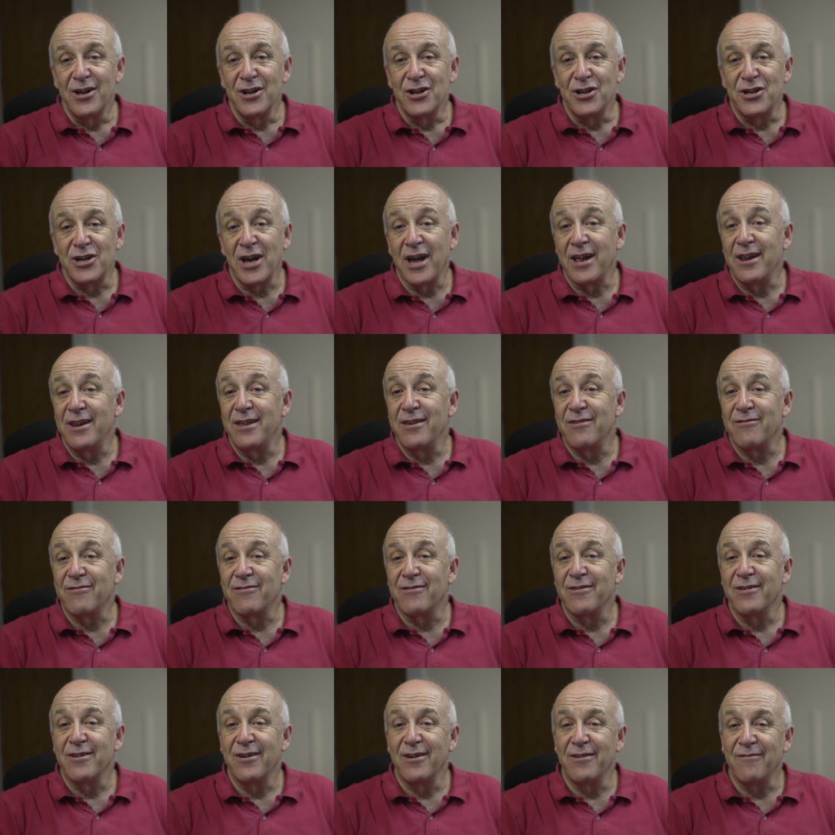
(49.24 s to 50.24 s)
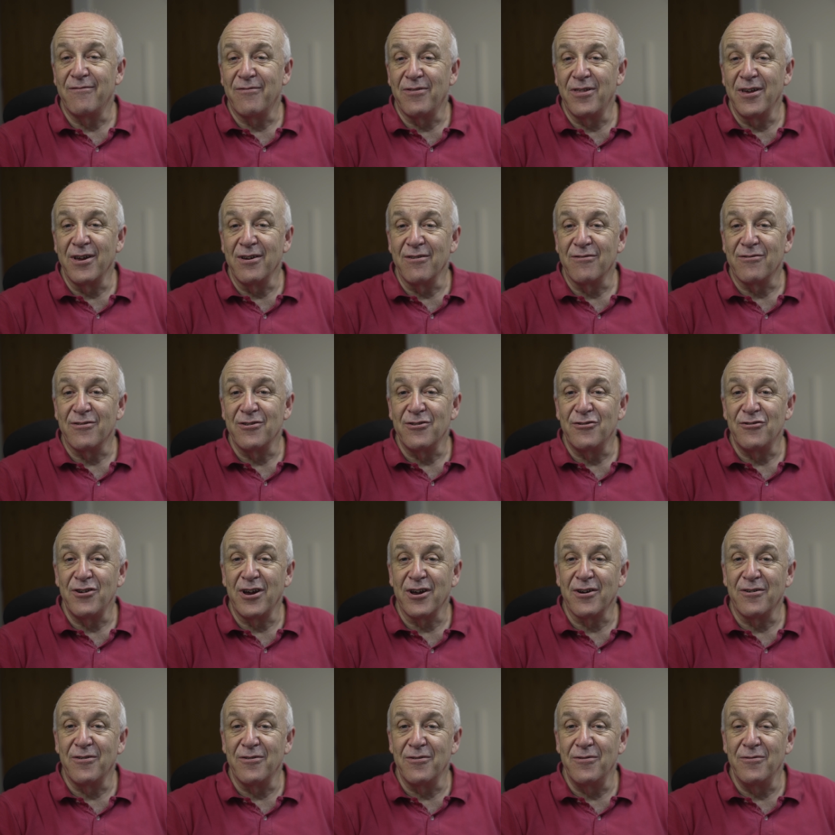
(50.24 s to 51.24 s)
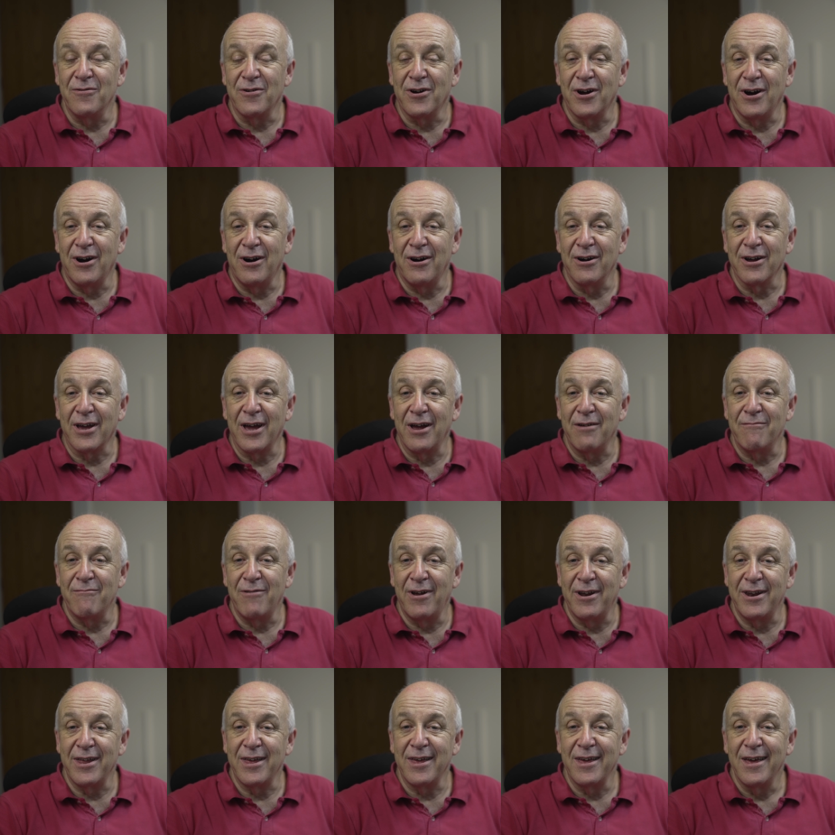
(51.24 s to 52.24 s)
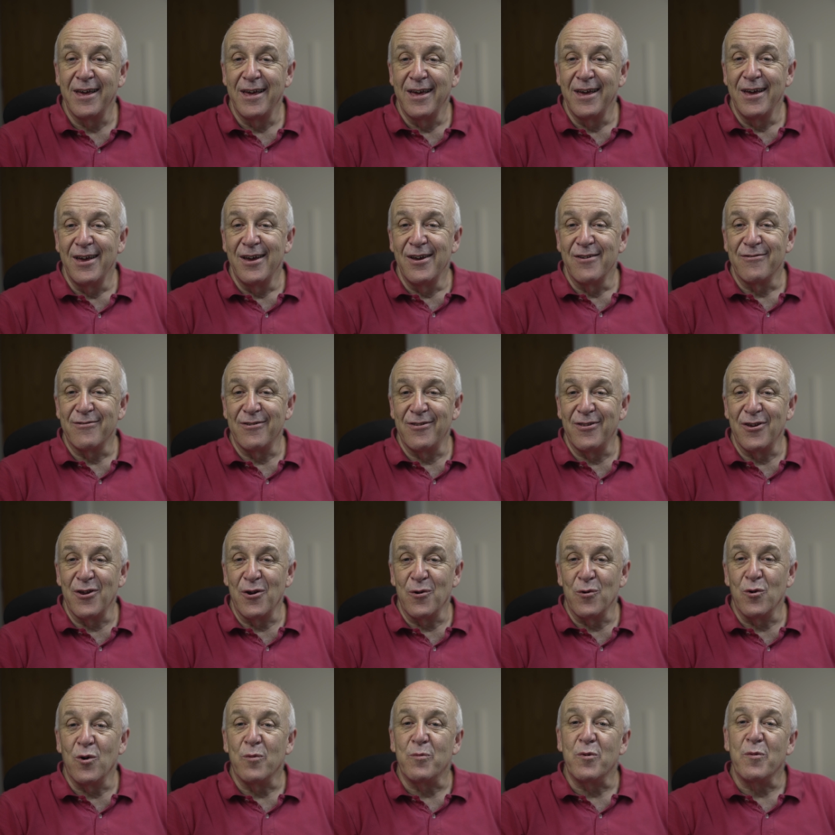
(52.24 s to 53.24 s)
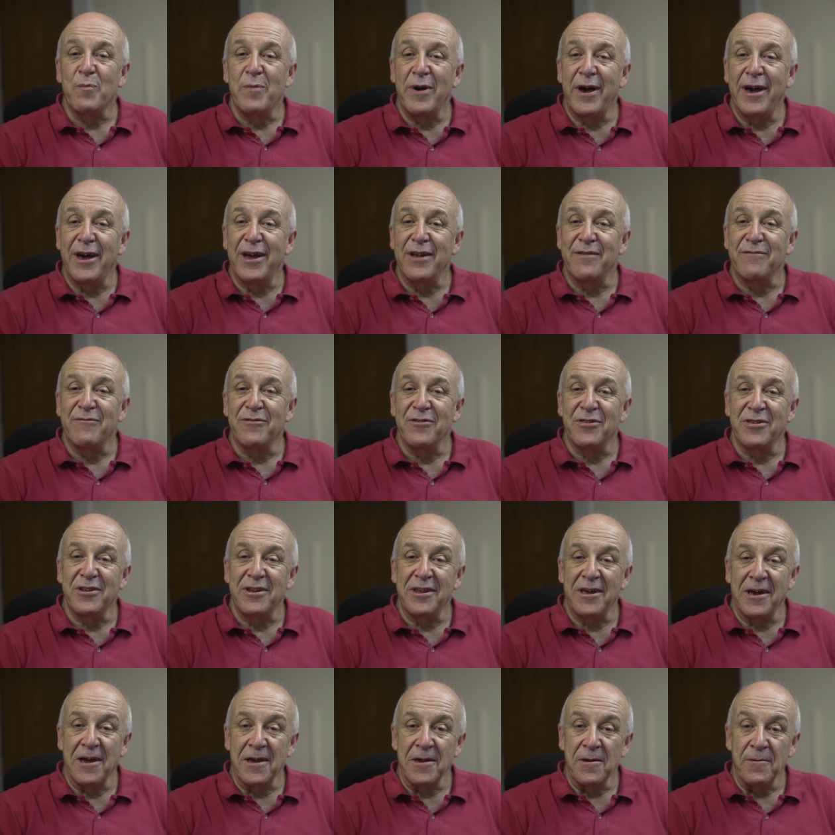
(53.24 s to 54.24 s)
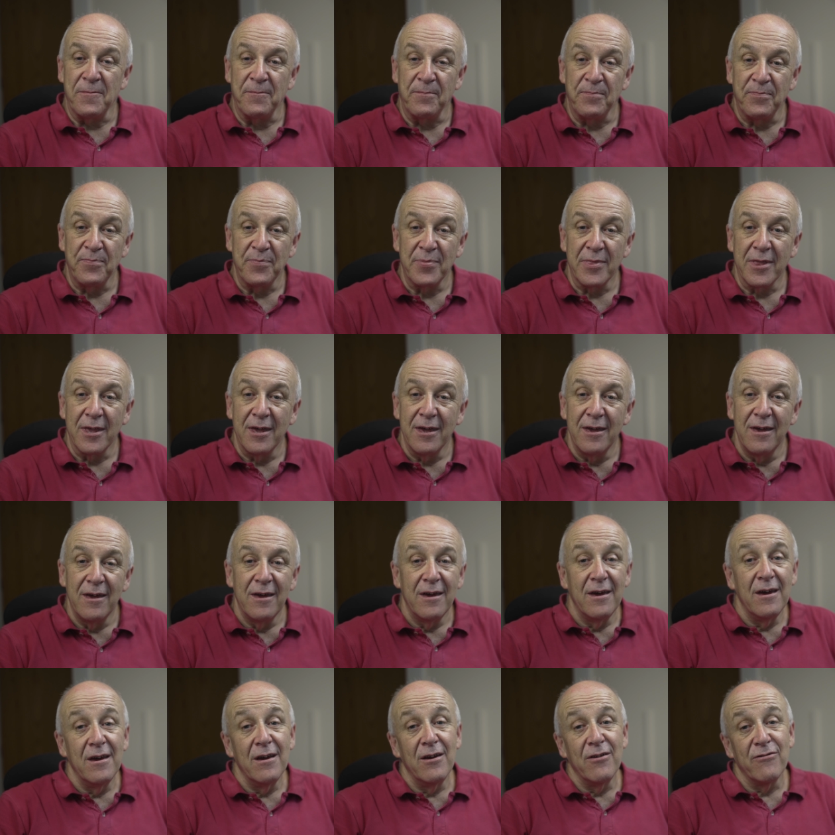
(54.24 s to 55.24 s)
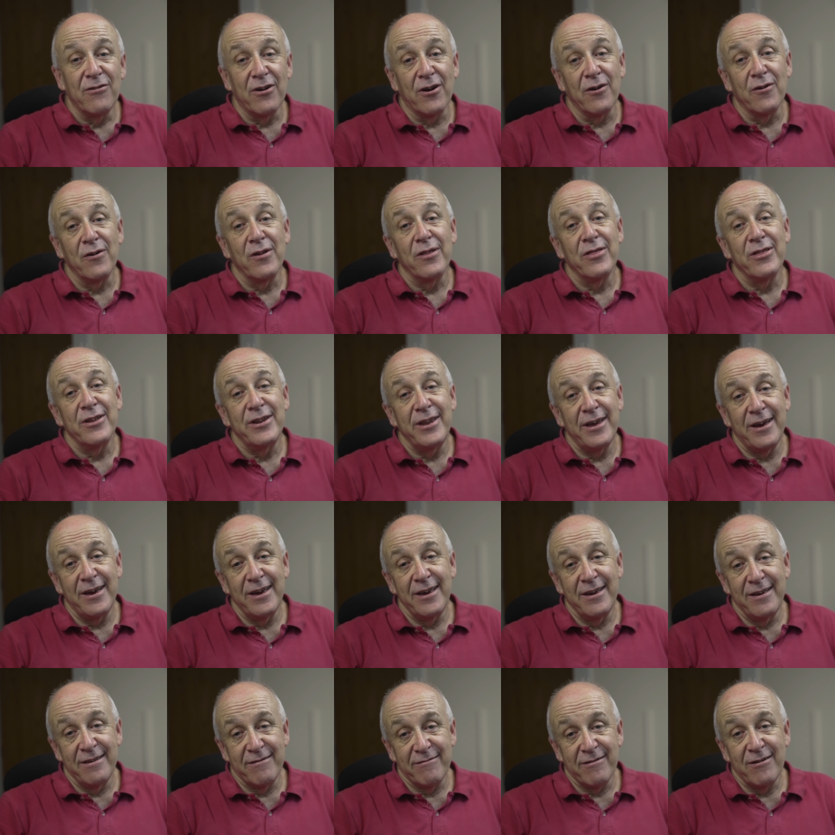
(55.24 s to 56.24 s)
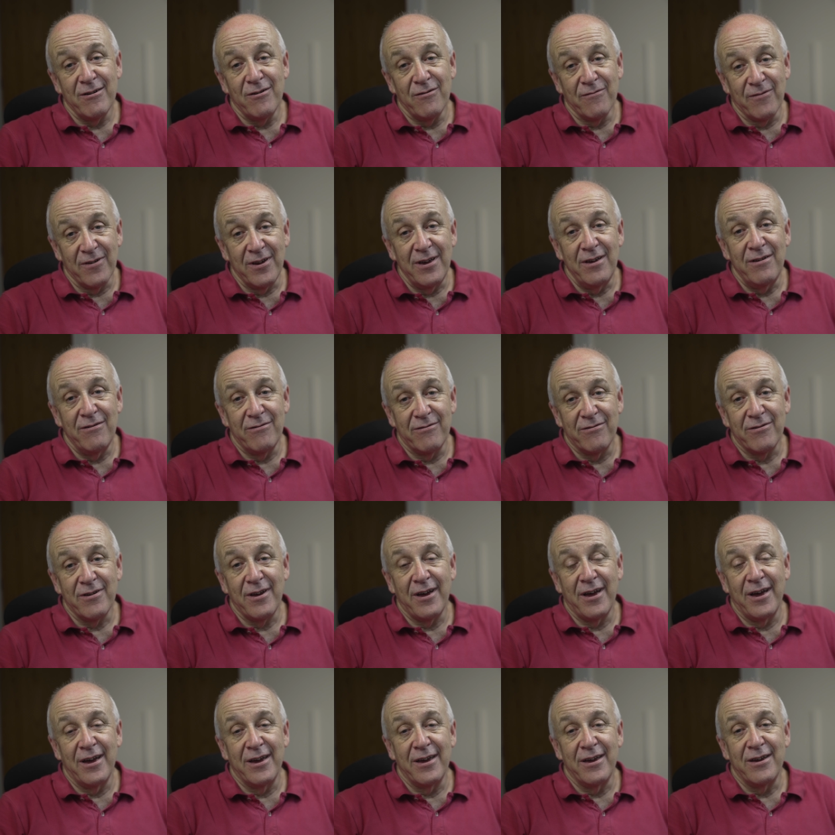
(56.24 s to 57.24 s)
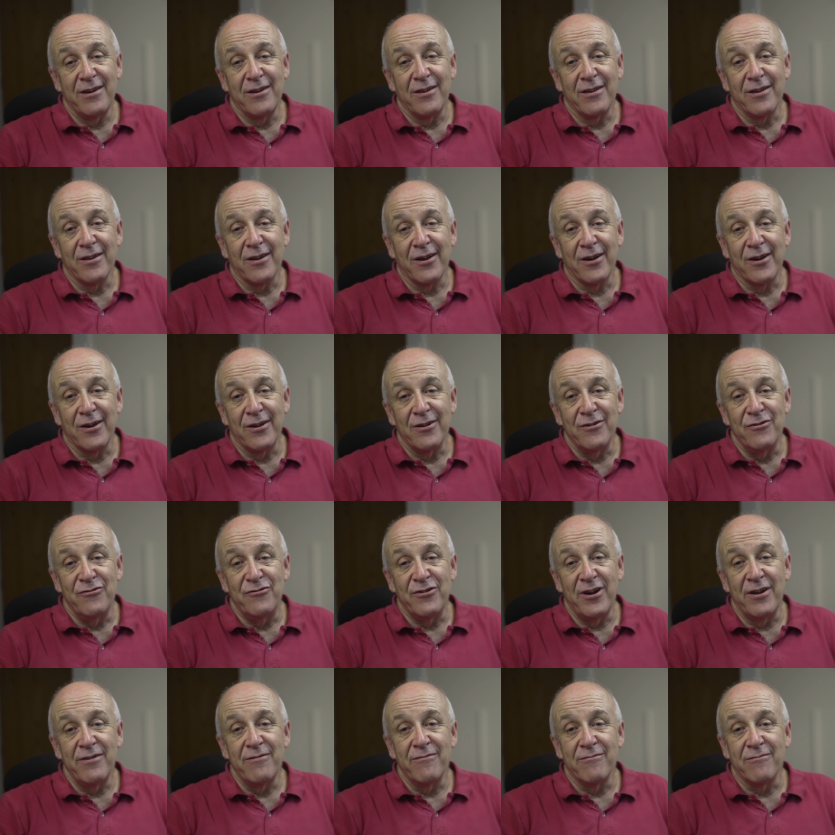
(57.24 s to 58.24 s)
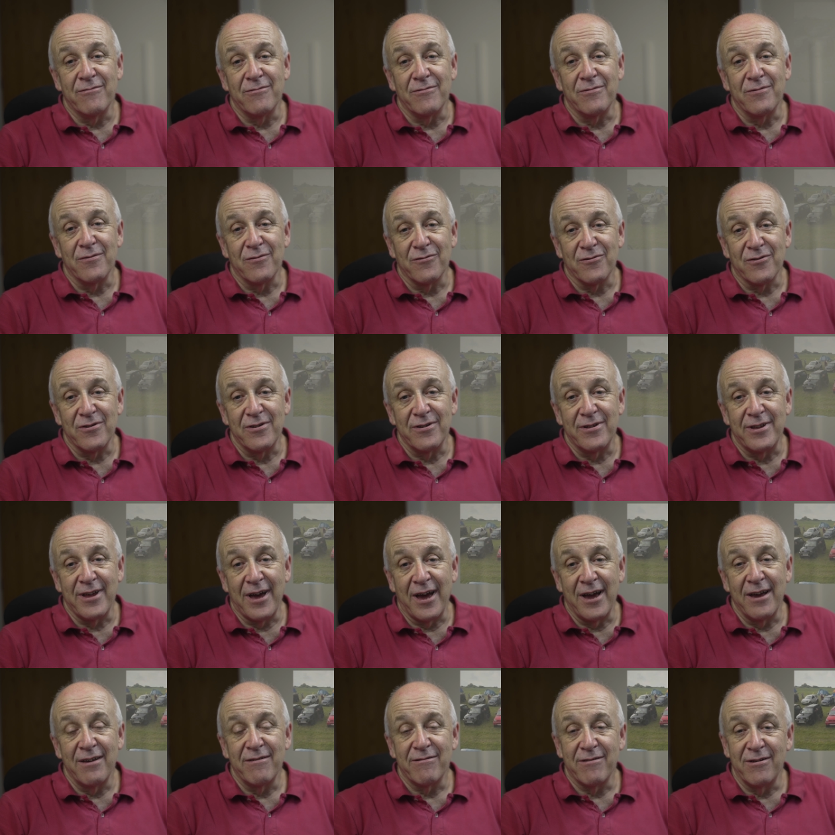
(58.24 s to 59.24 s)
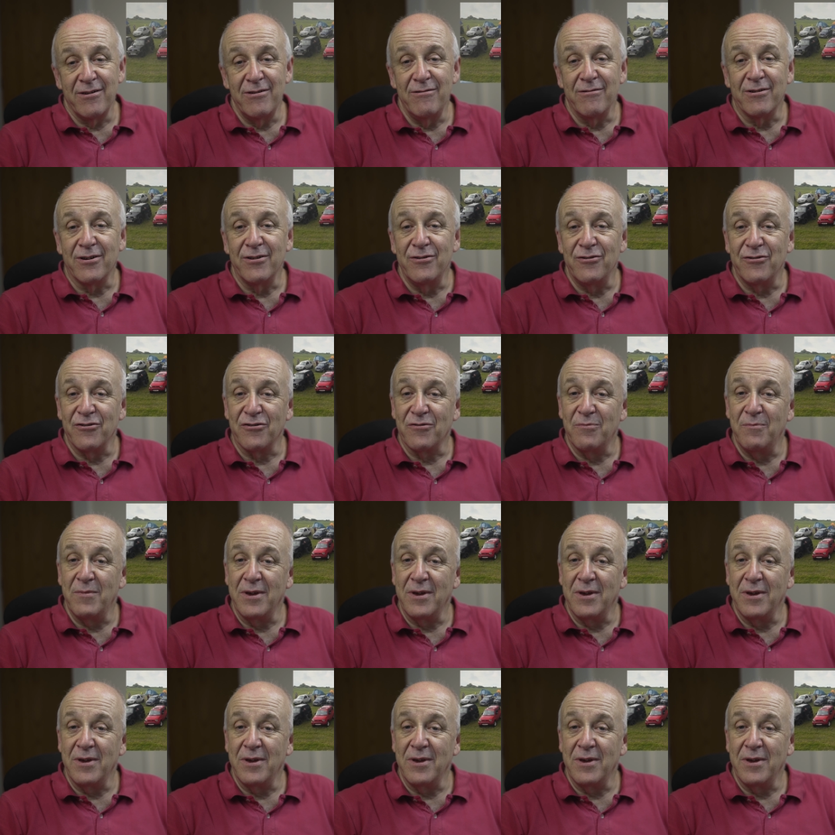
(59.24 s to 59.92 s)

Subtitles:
checklist of things to check on your car, get ready so that you're all prepared for the day. So the day itself is a general sort of day, so you can just